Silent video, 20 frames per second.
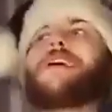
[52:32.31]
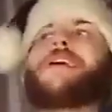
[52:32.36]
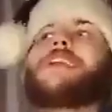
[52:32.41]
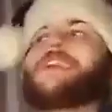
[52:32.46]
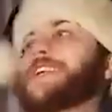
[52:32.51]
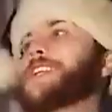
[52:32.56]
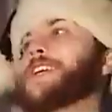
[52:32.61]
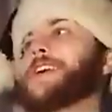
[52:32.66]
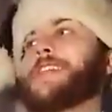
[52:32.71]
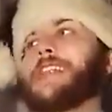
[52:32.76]
We're going
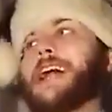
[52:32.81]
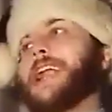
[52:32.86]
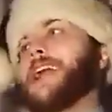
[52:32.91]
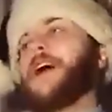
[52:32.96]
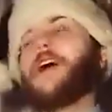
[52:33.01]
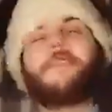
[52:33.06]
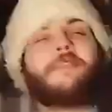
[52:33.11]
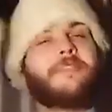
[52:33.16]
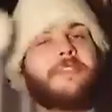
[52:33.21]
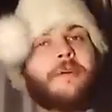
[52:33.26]
to shut that
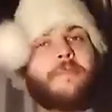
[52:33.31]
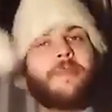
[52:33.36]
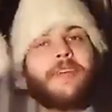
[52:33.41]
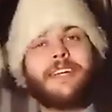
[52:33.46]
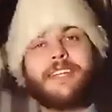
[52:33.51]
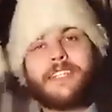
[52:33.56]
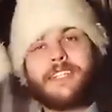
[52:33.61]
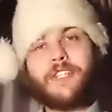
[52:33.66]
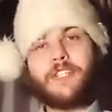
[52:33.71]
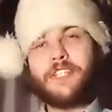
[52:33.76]
off,
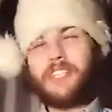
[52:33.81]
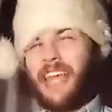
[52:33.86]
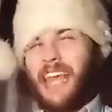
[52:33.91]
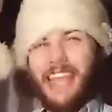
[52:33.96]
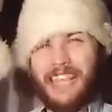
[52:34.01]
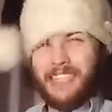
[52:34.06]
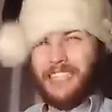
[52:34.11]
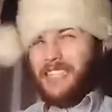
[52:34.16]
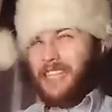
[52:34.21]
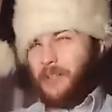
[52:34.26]
because
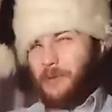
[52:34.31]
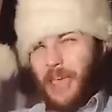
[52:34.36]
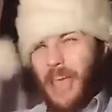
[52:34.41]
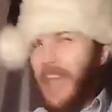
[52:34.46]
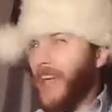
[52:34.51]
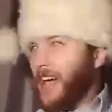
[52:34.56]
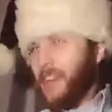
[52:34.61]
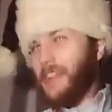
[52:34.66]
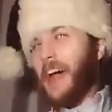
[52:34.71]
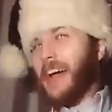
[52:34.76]
did you
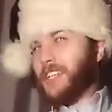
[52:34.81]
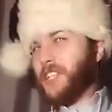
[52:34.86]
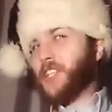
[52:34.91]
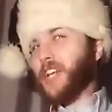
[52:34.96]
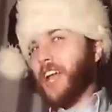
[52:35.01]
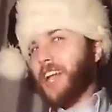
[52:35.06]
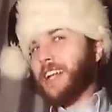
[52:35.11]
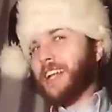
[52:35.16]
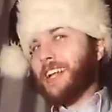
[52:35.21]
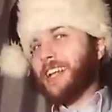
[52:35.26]
hear that
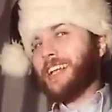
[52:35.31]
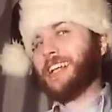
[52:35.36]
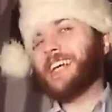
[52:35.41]
shit?